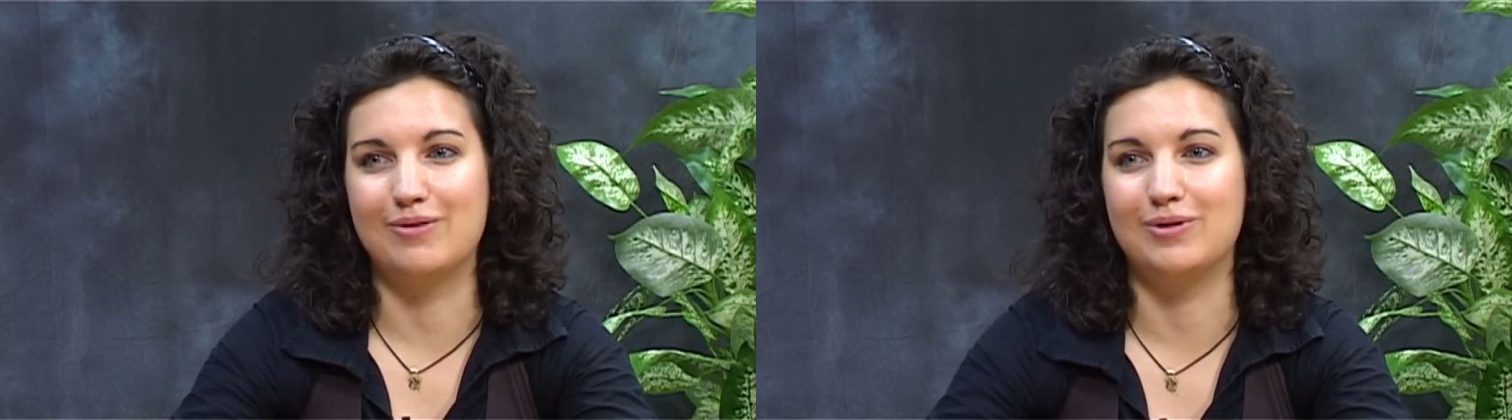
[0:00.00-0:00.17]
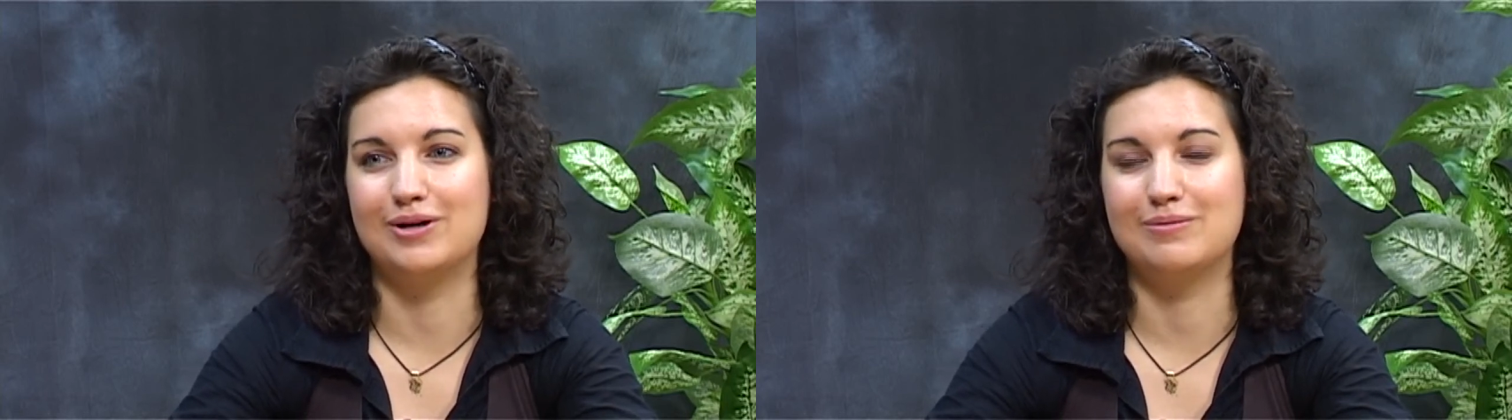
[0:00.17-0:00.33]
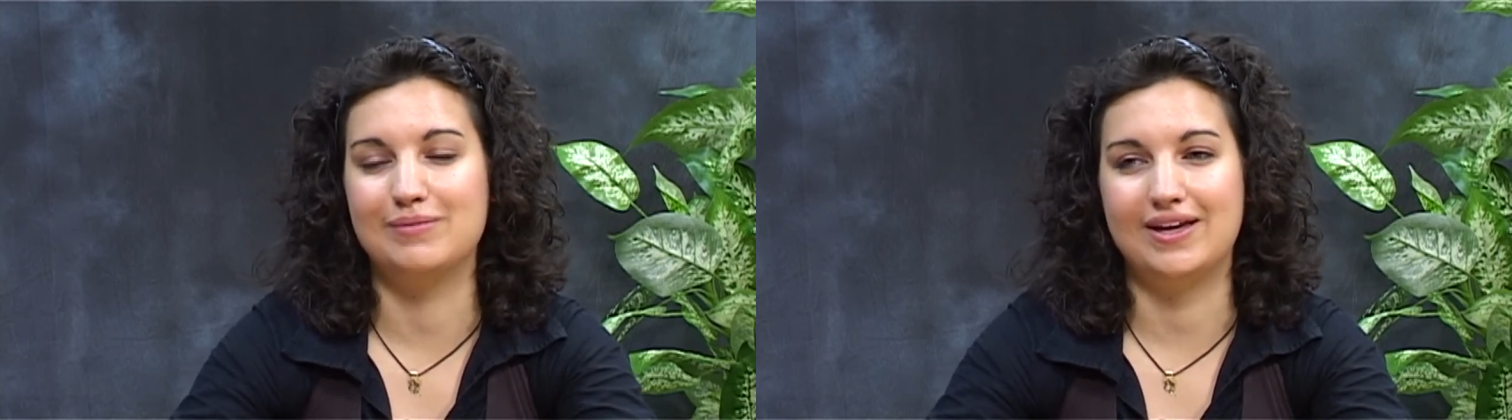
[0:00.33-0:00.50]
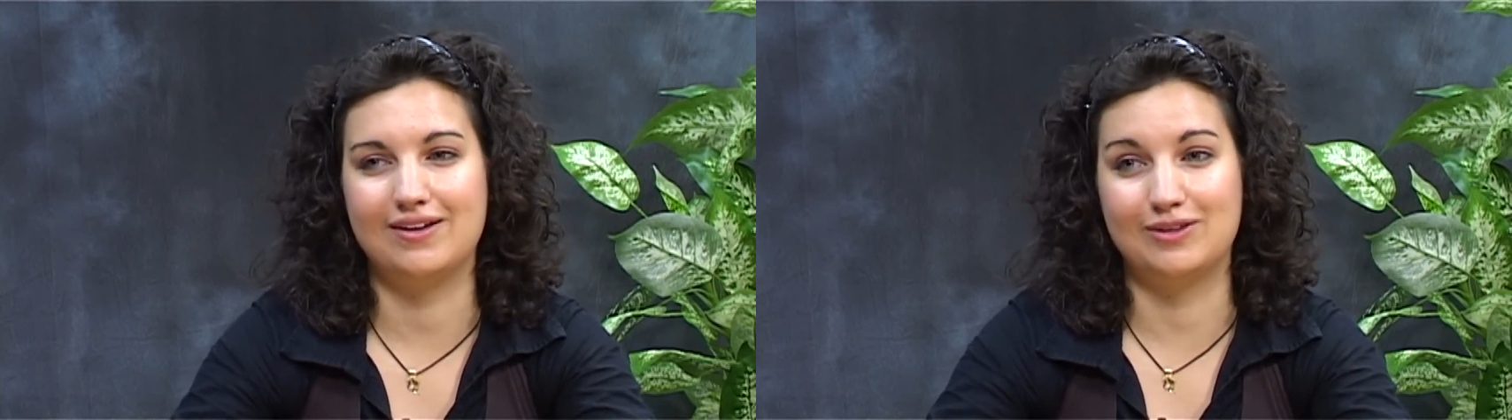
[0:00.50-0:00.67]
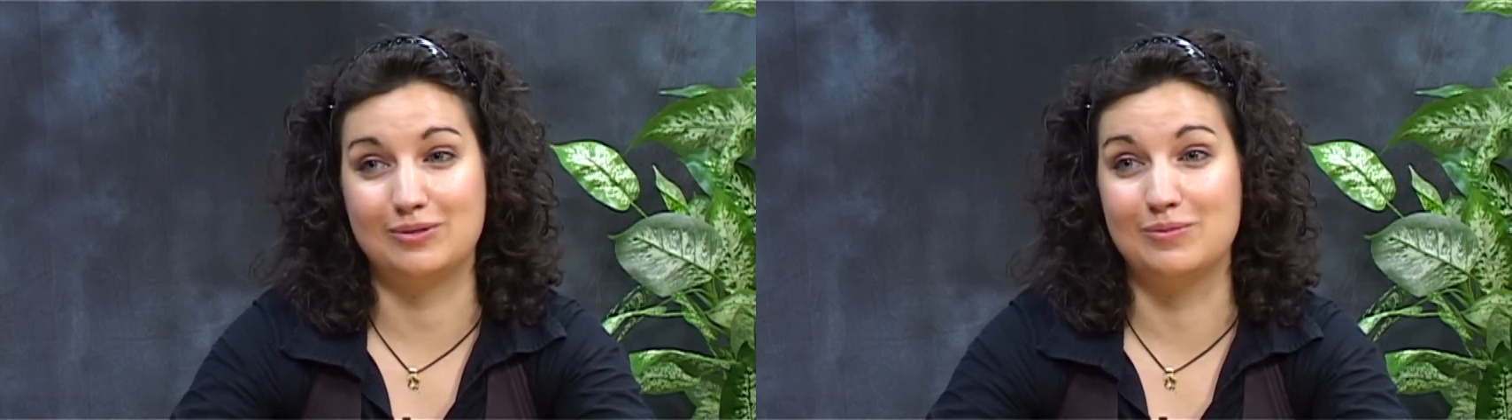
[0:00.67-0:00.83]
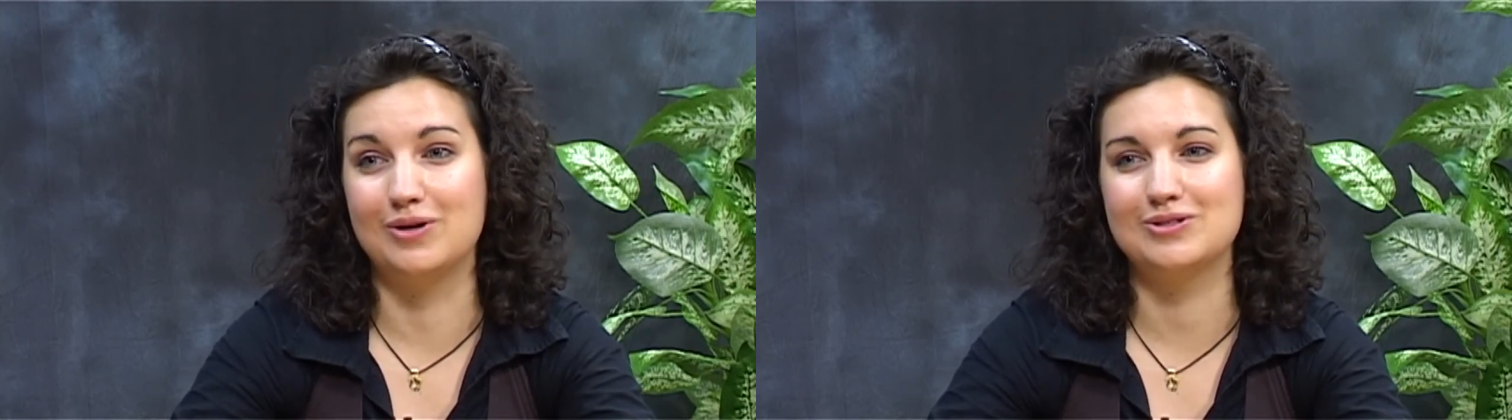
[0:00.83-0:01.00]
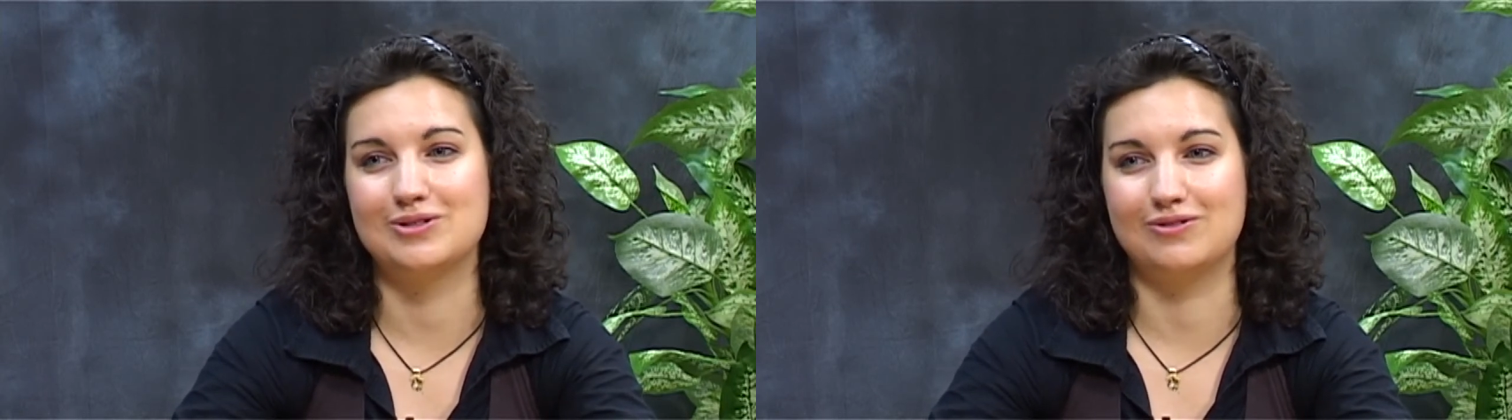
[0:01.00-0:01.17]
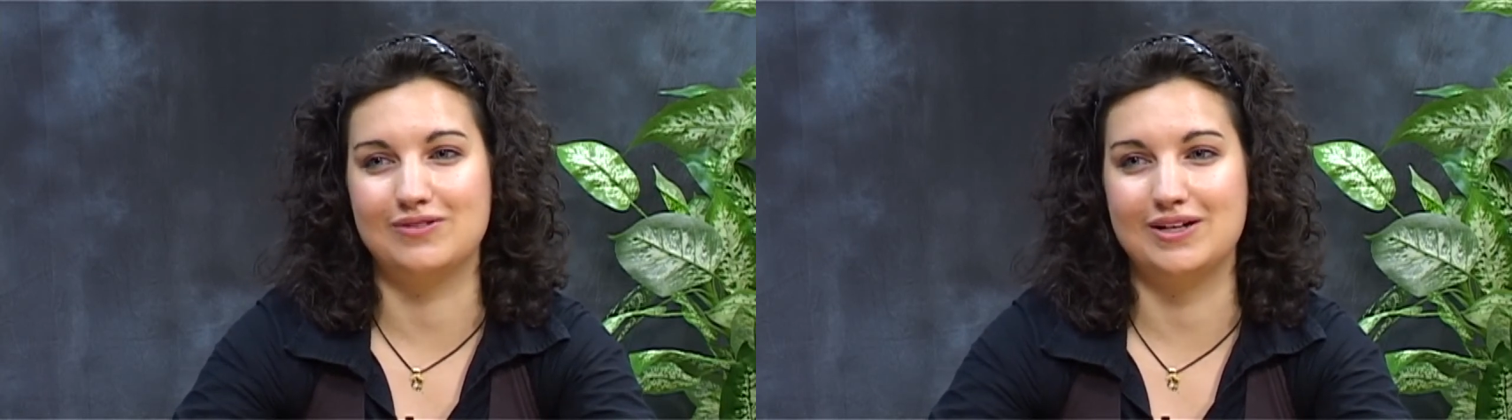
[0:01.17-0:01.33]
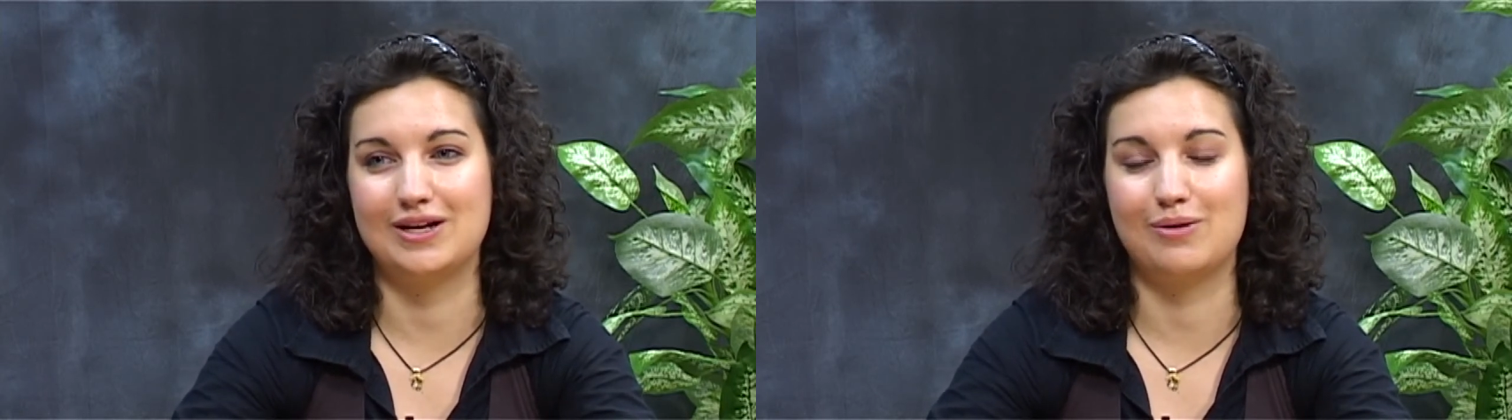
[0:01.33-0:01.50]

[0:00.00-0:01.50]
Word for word: I want to make the most of it.